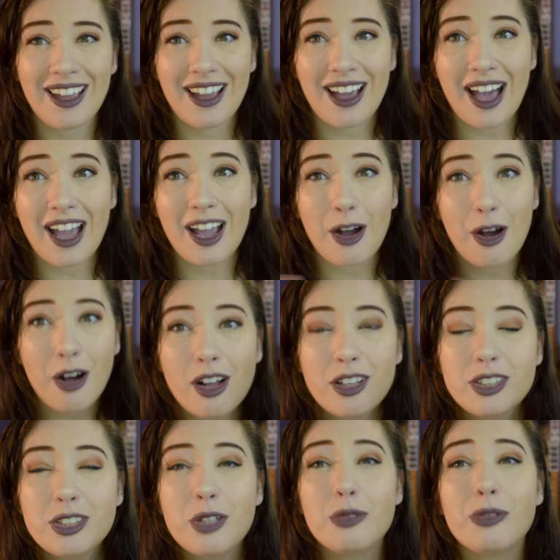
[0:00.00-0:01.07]
I
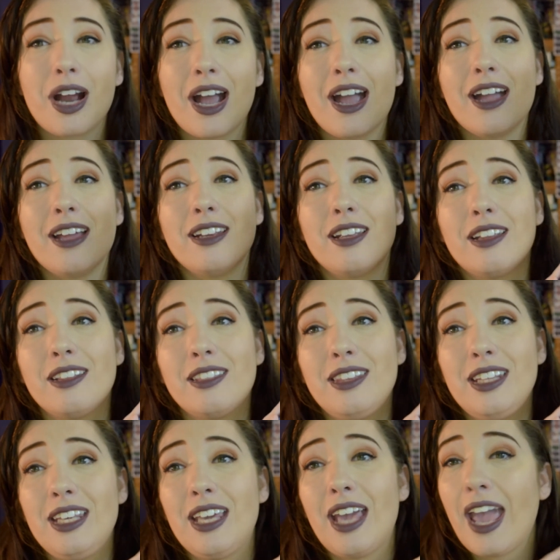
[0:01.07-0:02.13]
also read
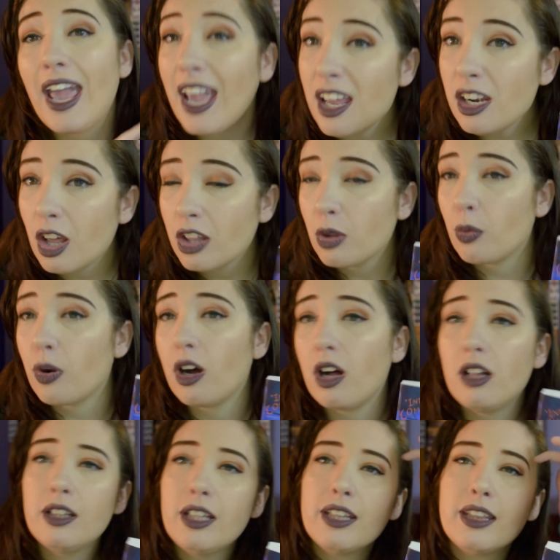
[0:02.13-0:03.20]
The Hand on the
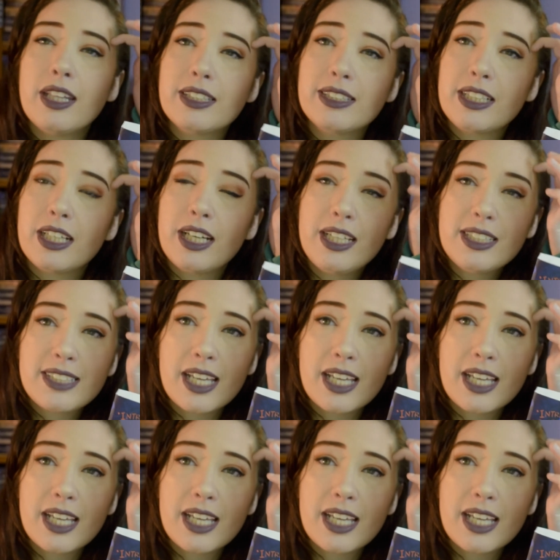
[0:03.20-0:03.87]
Wall in this series.